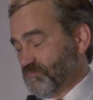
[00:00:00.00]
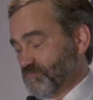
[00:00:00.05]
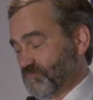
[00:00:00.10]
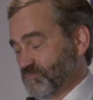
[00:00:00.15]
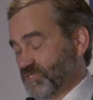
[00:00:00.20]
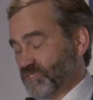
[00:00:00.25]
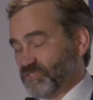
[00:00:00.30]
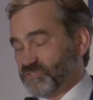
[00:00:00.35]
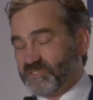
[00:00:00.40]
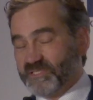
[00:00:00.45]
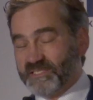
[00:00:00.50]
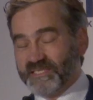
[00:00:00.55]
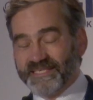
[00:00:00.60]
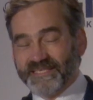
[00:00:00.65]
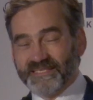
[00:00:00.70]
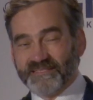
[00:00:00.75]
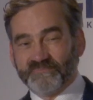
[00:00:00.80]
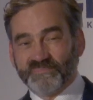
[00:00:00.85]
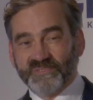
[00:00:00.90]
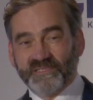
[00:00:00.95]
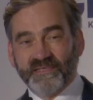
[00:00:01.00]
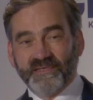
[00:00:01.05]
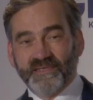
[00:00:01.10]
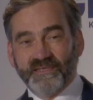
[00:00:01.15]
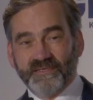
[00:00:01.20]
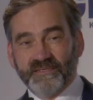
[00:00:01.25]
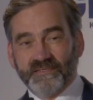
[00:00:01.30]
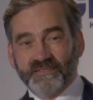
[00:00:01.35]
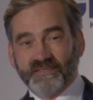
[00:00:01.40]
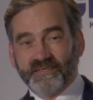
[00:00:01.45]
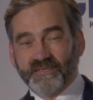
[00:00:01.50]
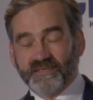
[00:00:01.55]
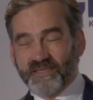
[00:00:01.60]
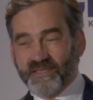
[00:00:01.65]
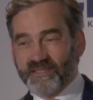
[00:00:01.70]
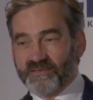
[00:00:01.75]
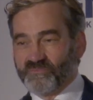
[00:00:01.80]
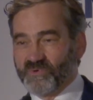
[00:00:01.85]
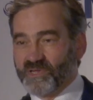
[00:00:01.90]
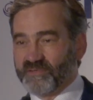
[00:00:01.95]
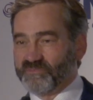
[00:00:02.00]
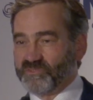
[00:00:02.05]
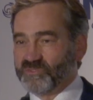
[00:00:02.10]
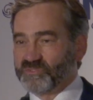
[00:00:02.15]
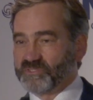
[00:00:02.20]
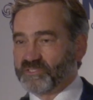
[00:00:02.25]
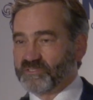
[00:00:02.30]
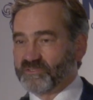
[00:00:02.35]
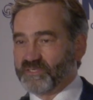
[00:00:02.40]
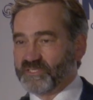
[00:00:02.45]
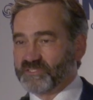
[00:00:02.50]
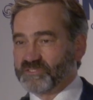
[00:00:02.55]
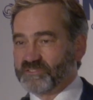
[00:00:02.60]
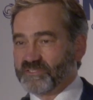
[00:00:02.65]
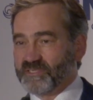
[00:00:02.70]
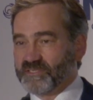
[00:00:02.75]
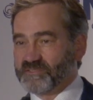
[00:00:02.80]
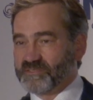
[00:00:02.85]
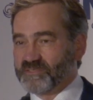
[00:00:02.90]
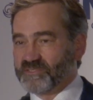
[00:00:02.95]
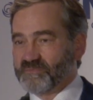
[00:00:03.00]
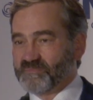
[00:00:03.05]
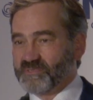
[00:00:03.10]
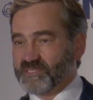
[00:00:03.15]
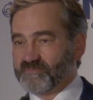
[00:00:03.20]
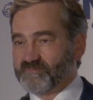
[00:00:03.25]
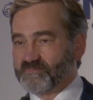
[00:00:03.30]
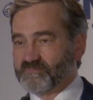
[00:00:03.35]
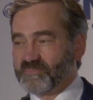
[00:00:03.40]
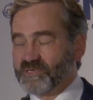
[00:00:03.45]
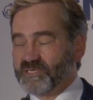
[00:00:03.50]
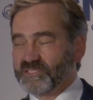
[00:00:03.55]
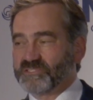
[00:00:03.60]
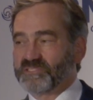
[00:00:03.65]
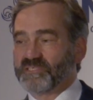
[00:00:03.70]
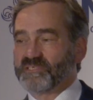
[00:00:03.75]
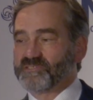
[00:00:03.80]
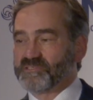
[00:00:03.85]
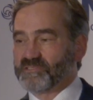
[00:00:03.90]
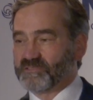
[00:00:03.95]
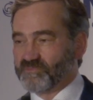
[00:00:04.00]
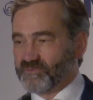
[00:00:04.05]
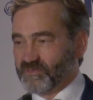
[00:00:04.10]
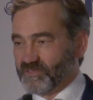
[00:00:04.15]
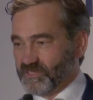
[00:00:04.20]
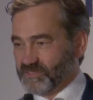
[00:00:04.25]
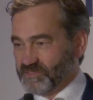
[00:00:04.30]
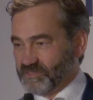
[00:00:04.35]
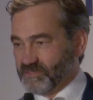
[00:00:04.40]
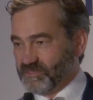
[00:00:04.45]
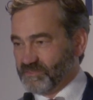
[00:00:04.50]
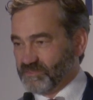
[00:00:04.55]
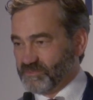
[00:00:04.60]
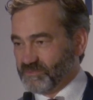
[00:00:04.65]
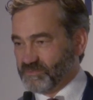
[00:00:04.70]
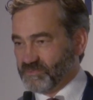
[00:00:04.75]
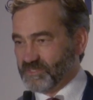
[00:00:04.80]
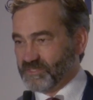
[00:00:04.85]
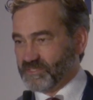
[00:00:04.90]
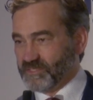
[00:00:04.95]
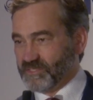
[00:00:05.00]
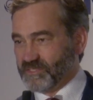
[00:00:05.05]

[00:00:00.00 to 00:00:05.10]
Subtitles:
potentially in play in revenue generation, that's going to be much easier for us to do